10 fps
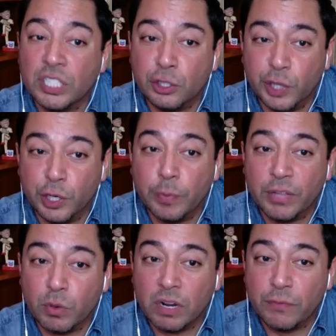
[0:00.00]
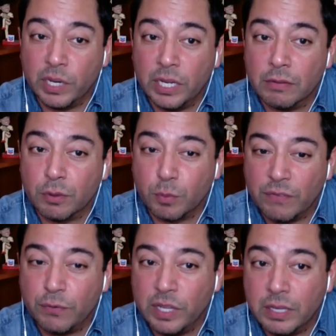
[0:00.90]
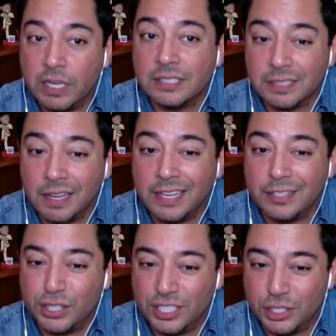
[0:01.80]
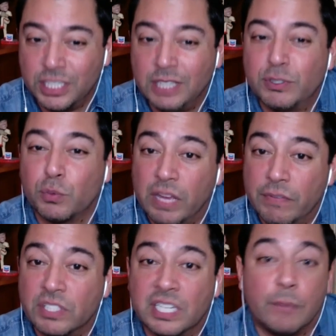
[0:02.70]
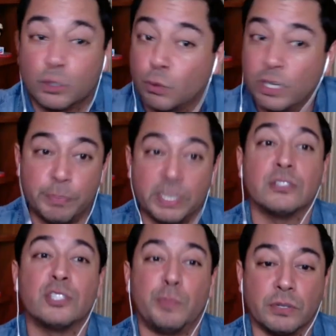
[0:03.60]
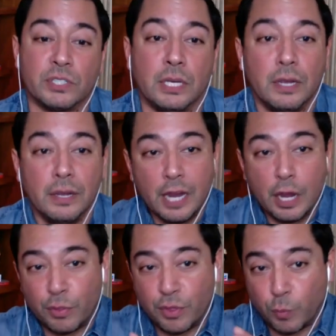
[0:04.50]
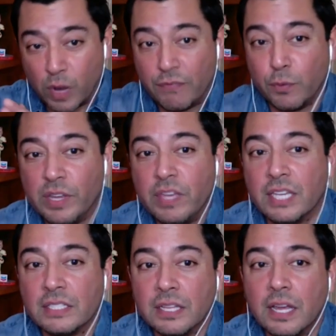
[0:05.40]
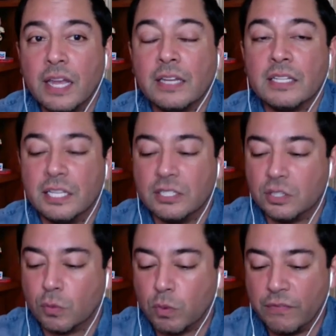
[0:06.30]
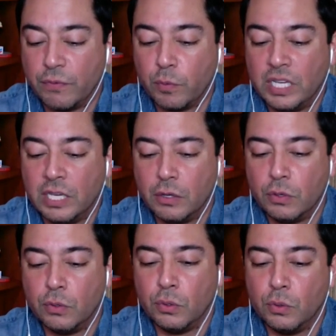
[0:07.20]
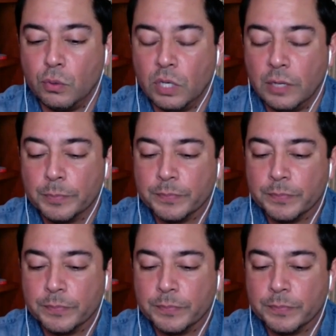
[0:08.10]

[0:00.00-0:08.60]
Did you hear about the referee? The referee they assigned to the Chiefs-Ravens game. There's already a big conspiracy. The referee they assigned is the referee who